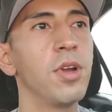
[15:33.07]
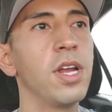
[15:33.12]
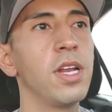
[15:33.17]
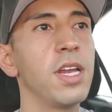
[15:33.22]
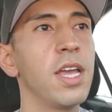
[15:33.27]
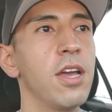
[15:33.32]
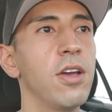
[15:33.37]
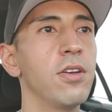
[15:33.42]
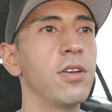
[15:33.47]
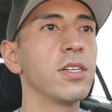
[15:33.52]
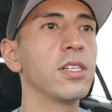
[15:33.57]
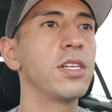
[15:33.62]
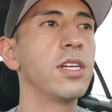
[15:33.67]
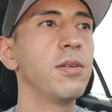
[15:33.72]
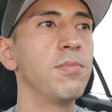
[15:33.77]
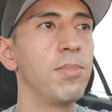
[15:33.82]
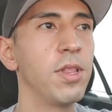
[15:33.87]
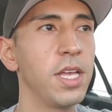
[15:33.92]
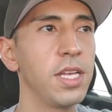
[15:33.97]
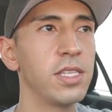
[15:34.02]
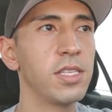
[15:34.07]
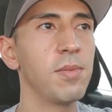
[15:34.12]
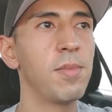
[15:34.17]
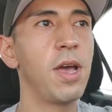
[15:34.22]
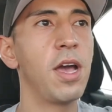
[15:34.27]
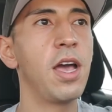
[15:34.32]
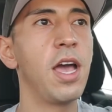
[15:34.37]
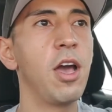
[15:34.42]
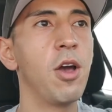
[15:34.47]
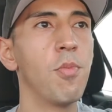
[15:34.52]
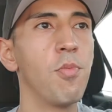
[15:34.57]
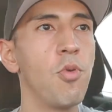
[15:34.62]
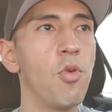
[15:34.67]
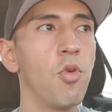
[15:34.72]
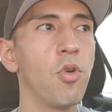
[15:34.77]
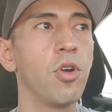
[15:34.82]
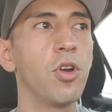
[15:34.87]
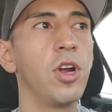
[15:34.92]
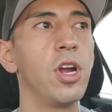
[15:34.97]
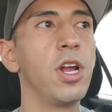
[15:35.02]
right now complains about how
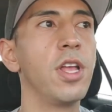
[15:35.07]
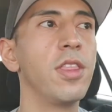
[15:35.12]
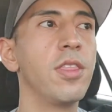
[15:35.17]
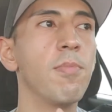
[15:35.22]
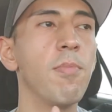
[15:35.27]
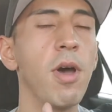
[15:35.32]
poor